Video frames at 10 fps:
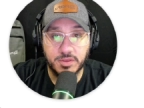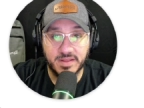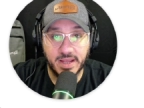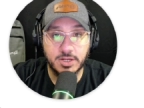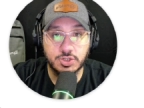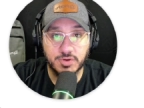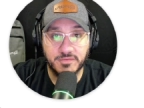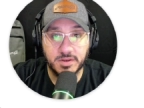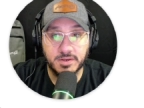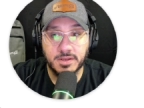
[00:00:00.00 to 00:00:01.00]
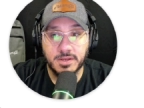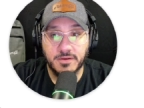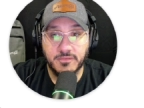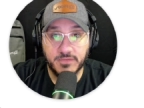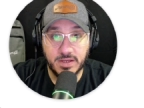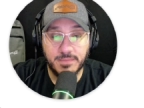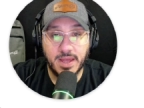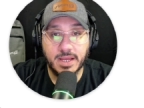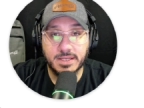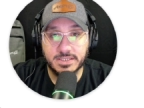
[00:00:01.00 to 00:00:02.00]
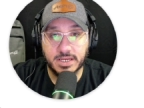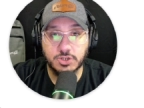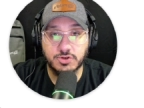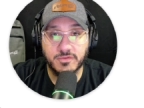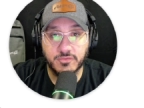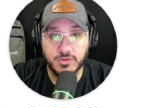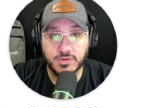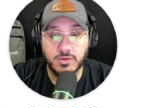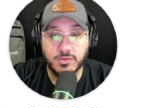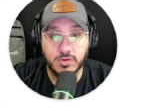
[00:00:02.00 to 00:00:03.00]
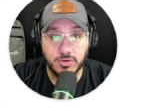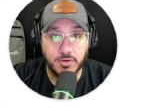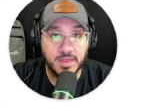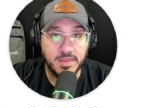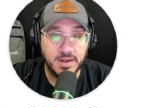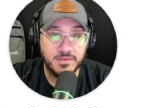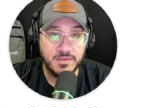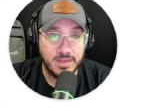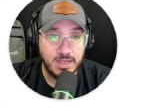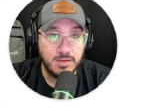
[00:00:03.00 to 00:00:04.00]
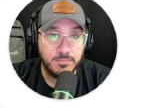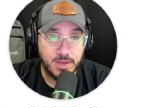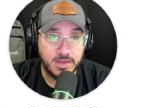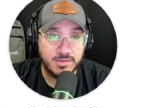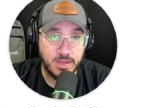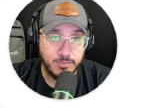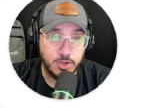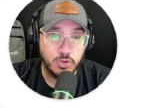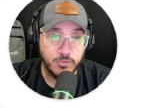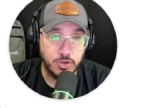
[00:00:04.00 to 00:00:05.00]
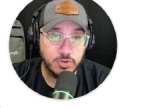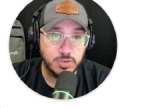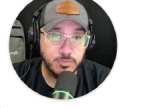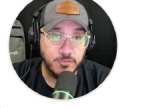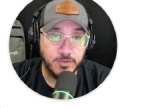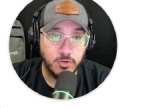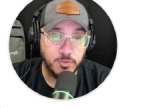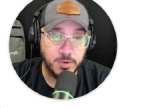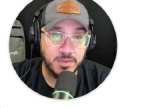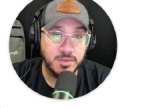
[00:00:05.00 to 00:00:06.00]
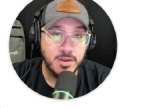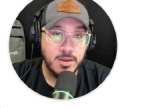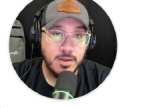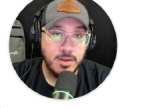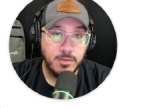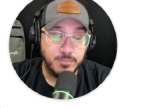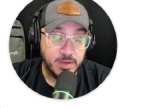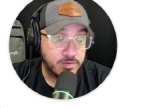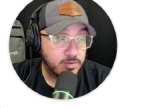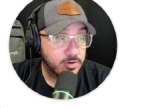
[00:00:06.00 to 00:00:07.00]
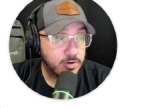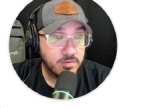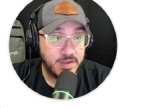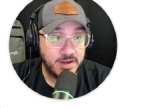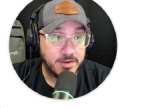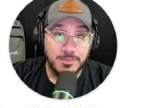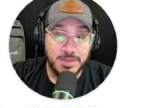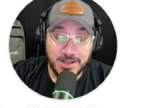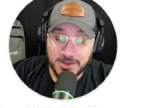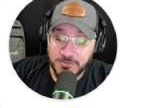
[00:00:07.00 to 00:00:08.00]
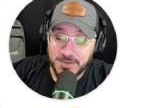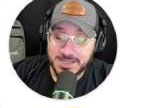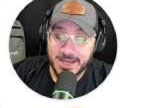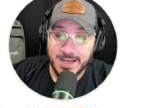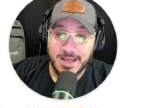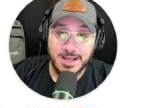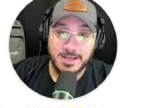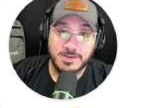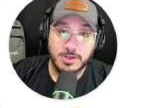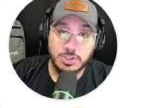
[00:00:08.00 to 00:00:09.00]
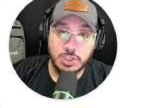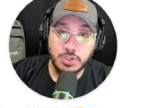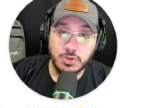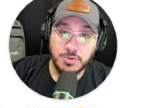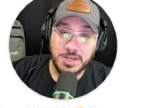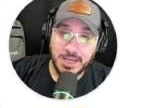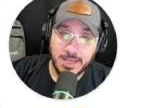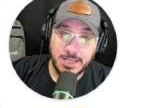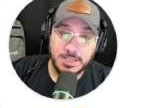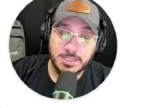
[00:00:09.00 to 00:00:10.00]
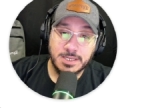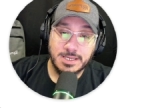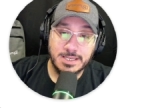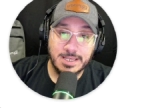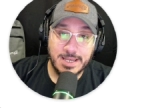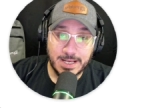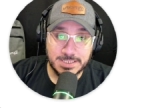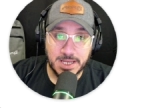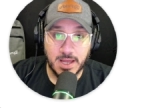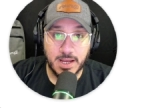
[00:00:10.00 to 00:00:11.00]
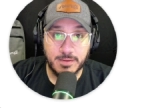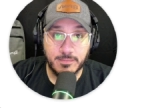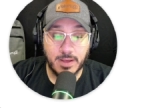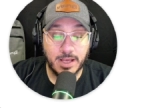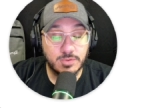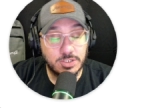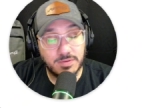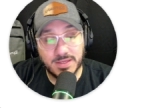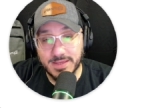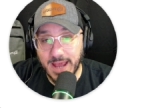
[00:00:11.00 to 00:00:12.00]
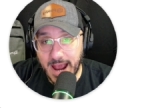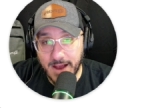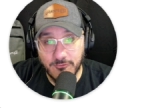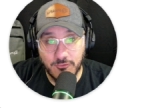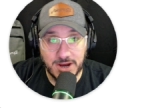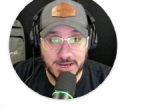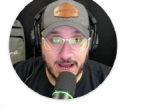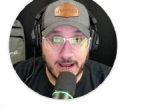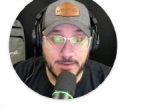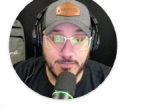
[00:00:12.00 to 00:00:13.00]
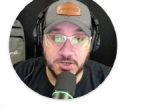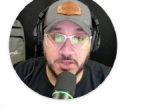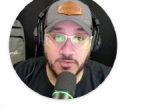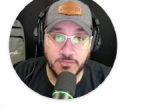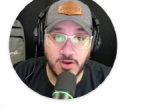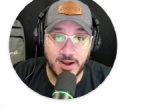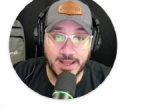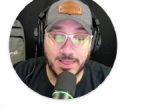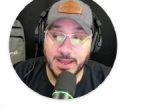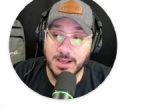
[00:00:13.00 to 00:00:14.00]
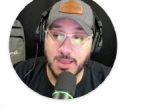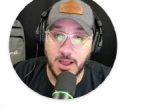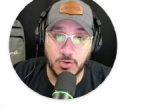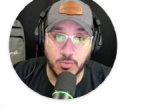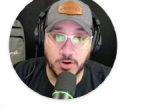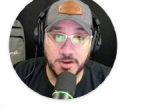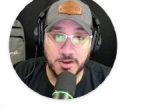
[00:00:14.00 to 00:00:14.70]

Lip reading: data-driven feedback, data-driven results. So you know that it is the best image for you to move forward with based on the good old data. But that's it for me today, guys. Tune in next time as we do these every day, Monday through Friday, like clockwork,